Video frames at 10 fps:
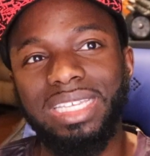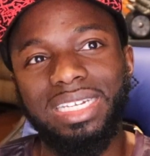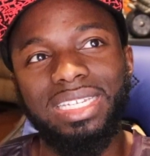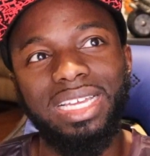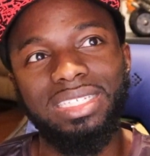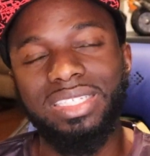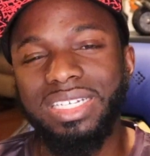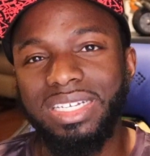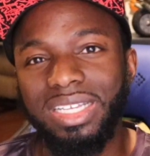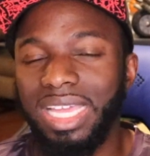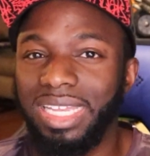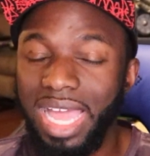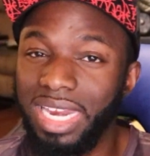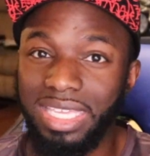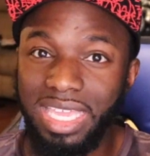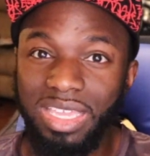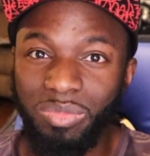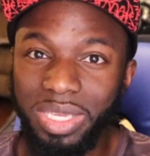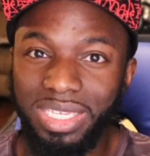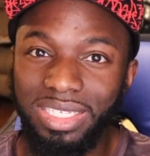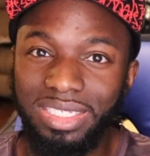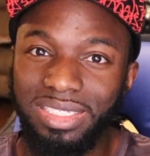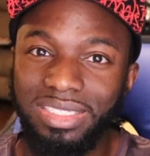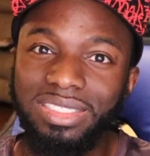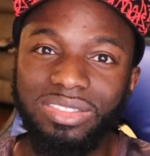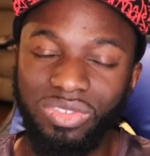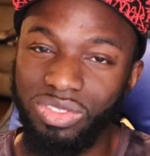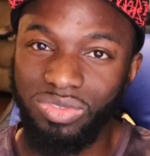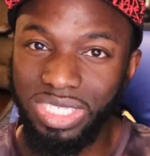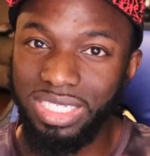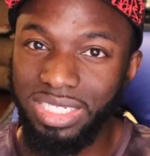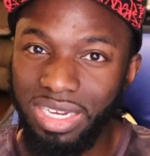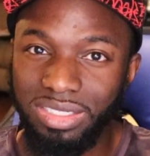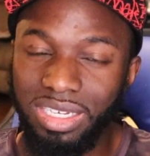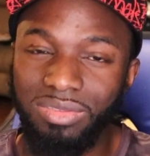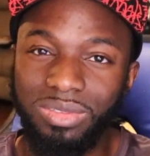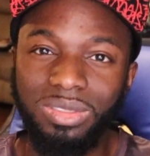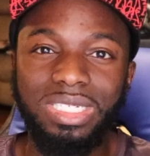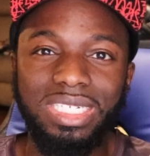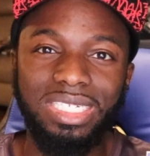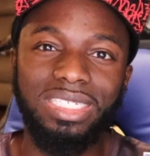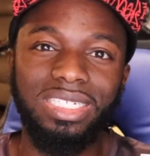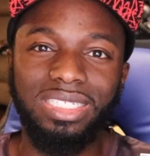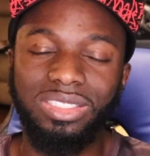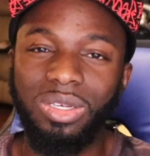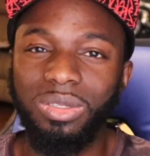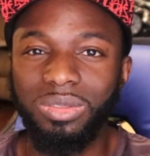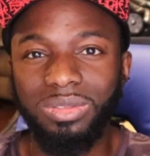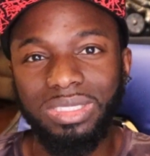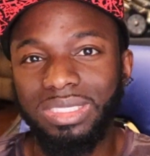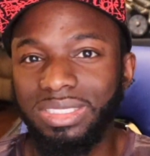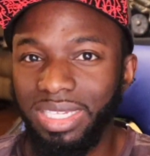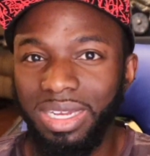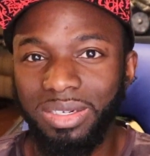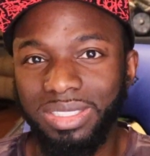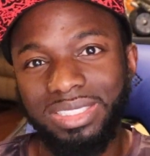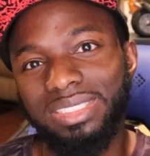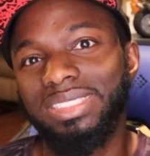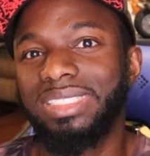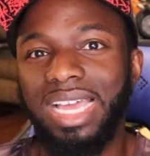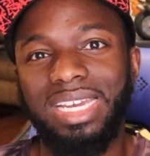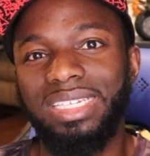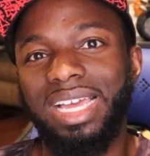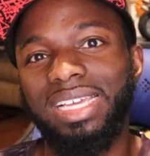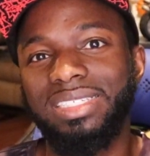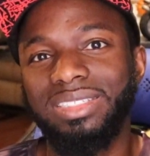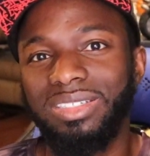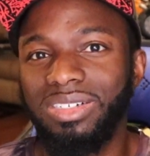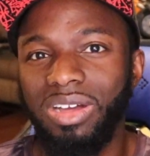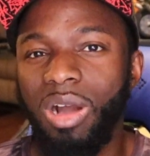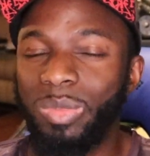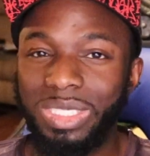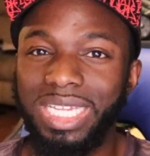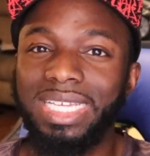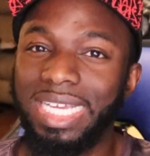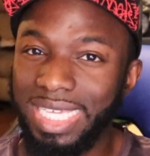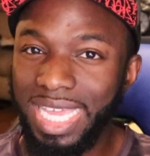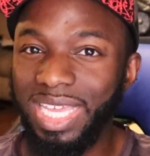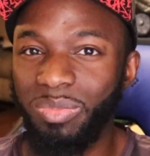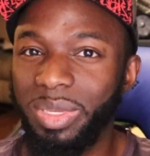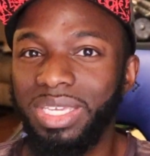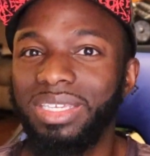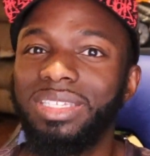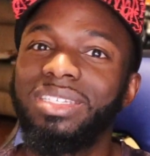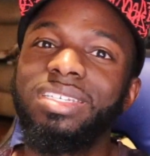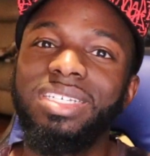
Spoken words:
kind of like how the Kingpin is. If you've seen Daredevil, so Darren is kind of like almost like a kingpin